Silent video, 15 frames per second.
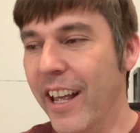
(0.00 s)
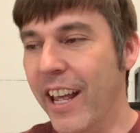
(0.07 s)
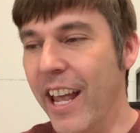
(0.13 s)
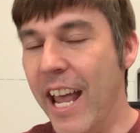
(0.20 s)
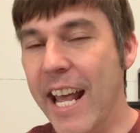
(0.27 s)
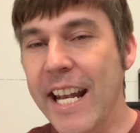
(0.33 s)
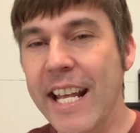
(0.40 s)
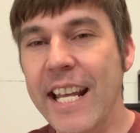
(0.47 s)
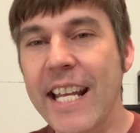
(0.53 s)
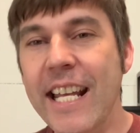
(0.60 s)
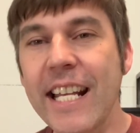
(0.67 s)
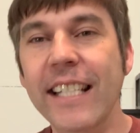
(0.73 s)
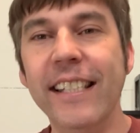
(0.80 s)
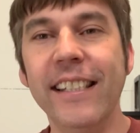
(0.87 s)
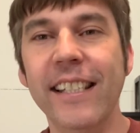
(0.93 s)
And
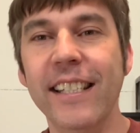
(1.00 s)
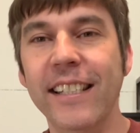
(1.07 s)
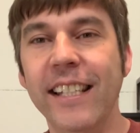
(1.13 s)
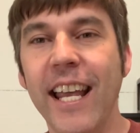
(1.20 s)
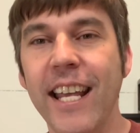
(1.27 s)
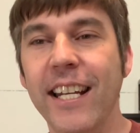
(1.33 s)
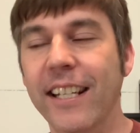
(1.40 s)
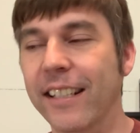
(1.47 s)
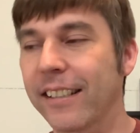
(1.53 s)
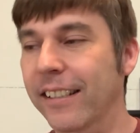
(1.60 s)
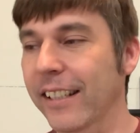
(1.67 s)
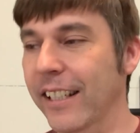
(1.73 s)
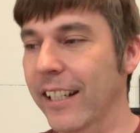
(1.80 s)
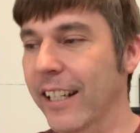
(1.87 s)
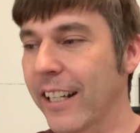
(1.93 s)

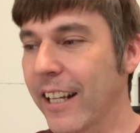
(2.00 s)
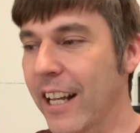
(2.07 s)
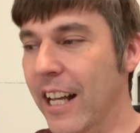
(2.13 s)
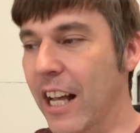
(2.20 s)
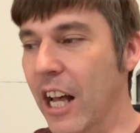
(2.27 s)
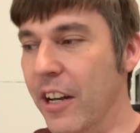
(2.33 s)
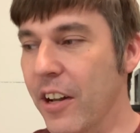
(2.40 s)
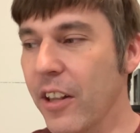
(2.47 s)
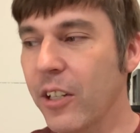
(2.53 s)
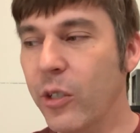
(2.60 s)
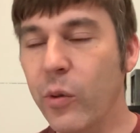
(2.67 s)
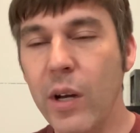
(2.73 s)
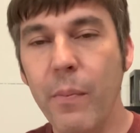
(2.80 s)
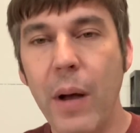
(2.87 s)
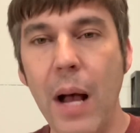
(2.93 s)
instantaneously, another
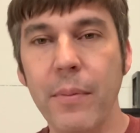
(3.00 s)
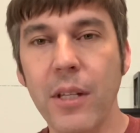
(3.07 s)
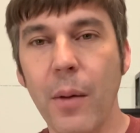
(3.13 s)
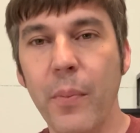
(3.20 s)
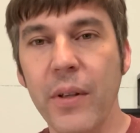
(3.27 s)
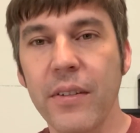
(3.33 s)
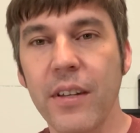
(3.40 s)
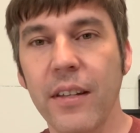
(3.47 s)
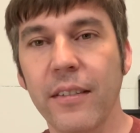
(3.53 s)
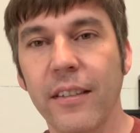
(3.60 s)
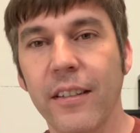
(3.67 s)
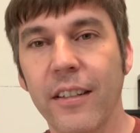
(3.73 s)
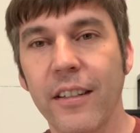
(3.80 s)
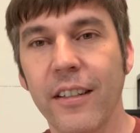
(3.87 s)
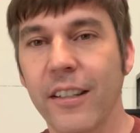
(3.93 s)
screen pops up and says,
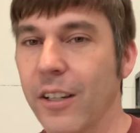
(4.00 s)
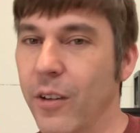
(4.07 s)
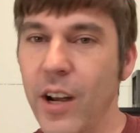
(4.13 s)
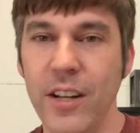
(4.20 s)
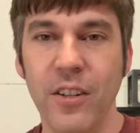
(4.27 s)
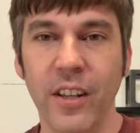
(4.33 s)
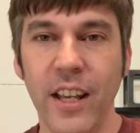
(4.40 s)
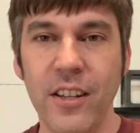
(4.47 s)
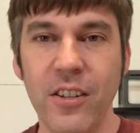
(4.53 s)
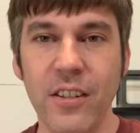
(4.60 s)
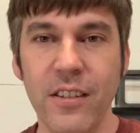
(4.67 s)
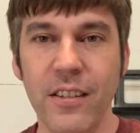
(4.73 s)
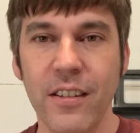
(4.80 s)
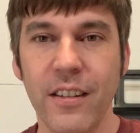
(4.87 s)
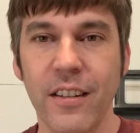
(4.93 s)

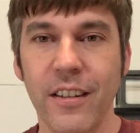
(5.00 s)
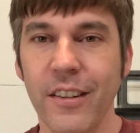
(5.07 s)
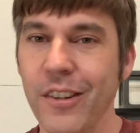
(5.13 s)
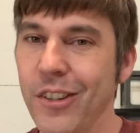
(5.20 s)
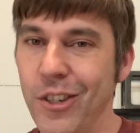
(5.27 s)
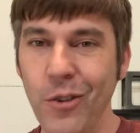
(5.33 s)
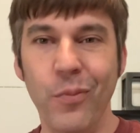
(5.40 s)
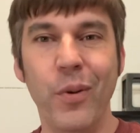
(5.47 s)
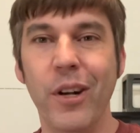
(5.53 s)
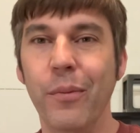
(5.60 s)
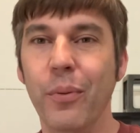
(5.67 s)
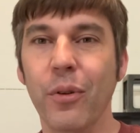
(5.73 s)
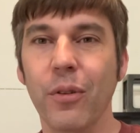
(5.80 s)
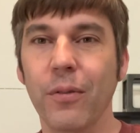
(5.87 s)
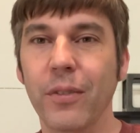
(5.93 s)
congratulations, you've been
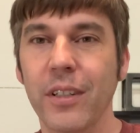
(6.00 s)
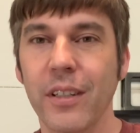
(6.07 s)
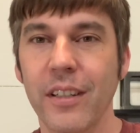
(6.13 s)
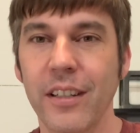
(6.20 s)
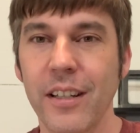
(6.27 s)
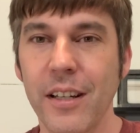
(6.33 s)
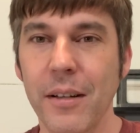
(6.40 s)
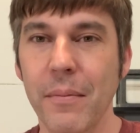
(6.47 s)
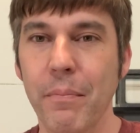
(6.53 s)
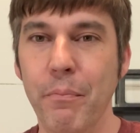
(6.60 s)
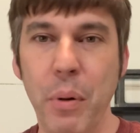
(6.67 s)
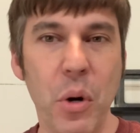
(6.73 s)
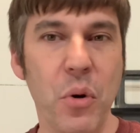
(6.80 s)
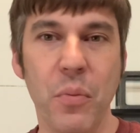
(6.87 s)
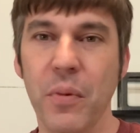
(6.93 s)
approved.
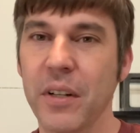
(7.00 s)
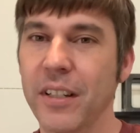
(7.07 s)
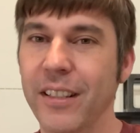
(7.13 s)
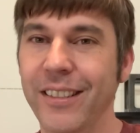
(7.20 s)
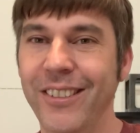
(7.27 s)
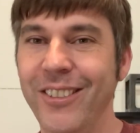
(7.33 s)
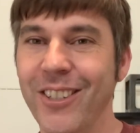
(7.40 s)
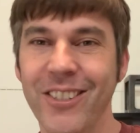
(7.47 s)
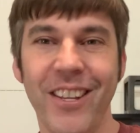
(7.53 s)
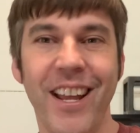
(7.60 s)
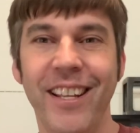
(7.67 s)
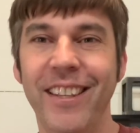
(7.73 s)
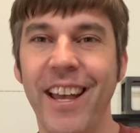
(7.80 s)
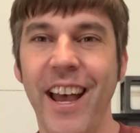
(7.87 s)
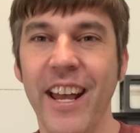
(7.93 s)
Boom, just
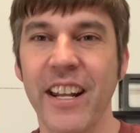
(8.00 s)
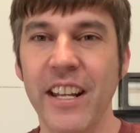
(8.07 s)
like that.